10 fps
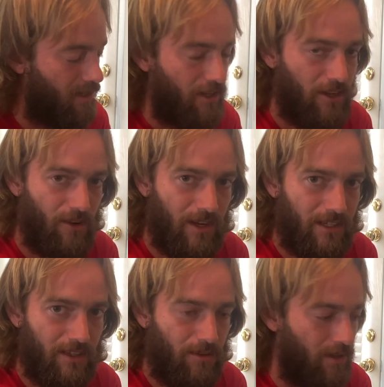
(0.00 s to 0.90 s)
no
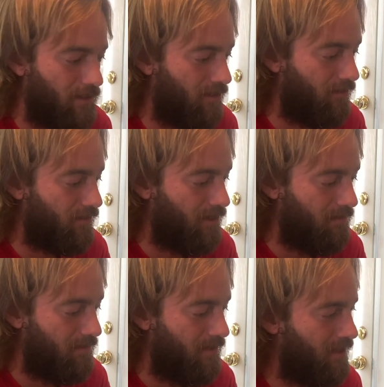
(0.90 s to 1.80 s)
idea where this is
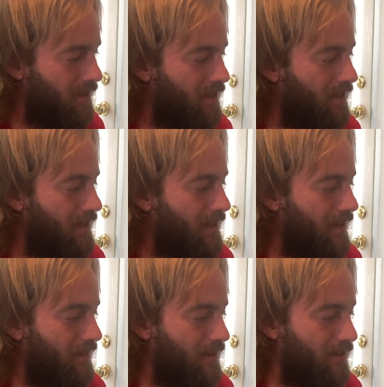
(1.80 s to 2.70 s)
from.
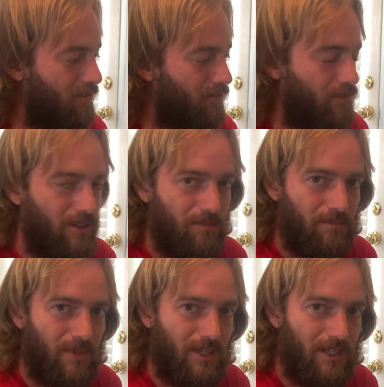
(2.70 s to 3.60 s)
I think it was
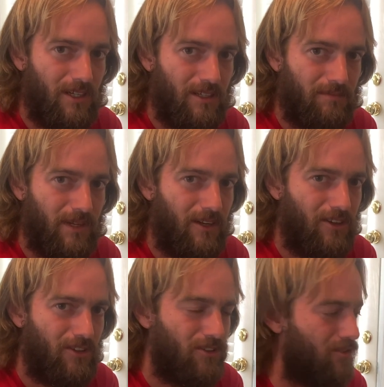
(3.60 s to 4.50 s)
from my
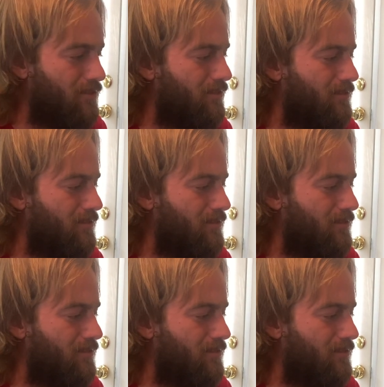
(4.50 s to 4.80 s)
uncle.